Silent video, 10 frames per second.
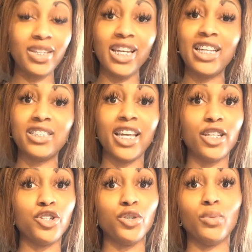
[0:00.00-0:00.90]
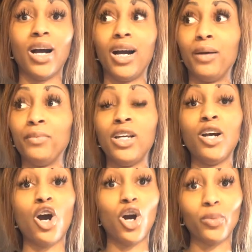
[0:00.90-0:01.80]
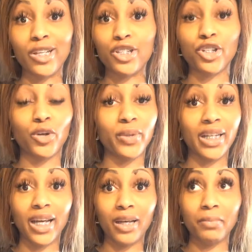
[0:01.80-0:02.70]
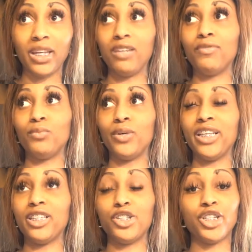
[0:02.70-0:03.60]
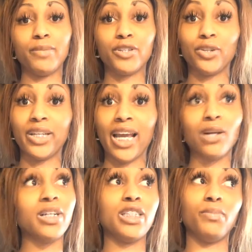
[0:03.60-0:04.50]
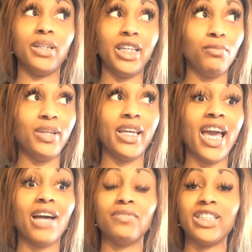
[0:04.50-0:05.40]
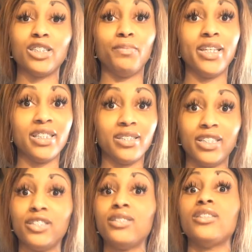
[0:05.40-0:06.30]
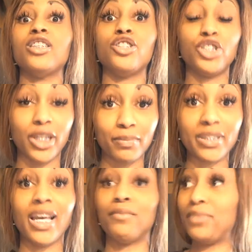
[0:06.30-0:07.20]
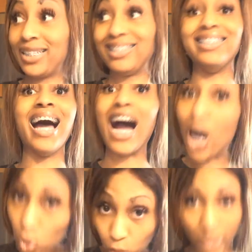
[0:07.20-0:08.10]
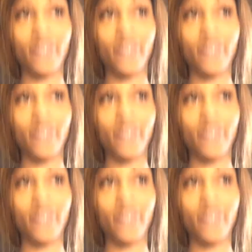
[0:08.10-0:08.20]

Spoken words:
It takes you always showing up even when the chips are down, because believe me, having this business, the chips have been down.